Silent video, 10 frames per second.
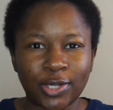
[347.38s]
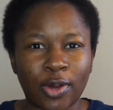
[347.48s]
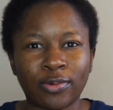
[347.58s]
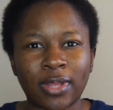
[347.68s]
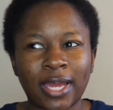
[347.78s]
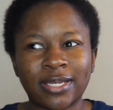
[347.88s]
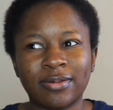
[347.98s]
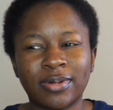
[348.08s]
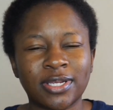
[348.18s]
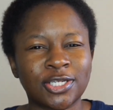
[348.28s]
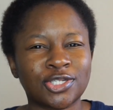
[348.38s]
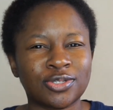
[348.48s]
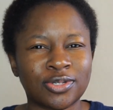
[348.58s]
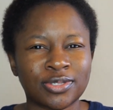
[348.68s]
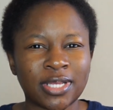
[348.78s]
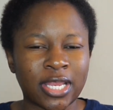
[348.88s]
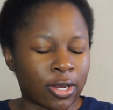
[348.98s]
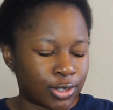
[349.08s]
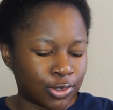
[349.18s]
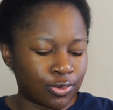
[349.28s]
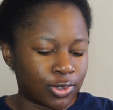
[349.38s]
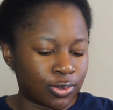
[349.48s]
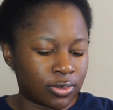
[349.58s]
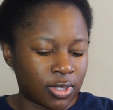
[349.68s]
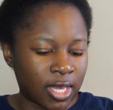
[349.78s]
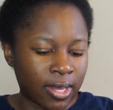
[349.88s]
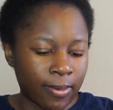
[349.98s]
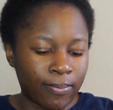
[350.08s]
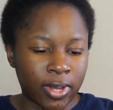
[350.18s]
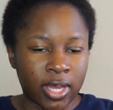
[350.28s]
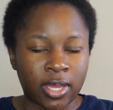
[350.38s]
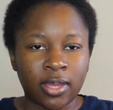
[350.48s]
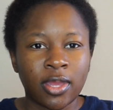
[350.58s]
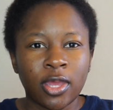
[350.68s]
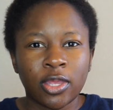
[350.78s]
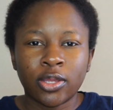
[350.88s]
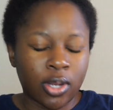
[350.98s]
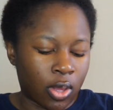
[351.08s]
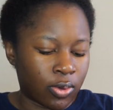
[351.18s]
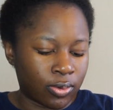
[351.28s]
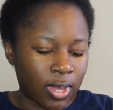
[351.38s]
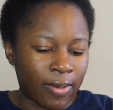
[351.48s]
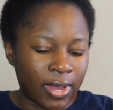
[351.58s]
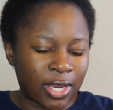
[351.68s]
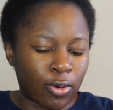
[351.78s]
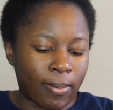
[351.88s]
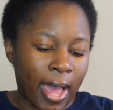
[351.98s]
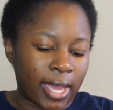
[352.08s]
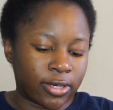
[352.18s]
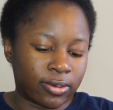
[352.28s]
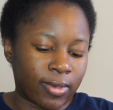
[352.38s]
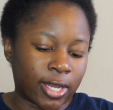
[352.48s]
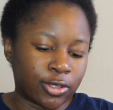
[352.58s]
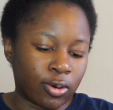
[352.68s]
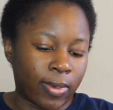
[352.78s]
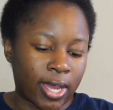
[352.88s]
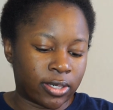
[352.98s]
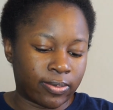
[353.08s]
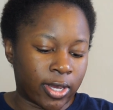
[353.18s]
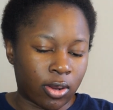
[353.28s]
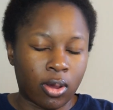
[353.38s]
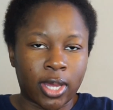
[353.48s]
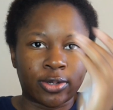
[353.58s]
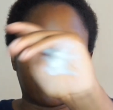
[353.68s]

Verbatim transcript: don't like deep conditioners that are too, too thick, but you know, I mean, I don't mind them. I don't mind them at all. I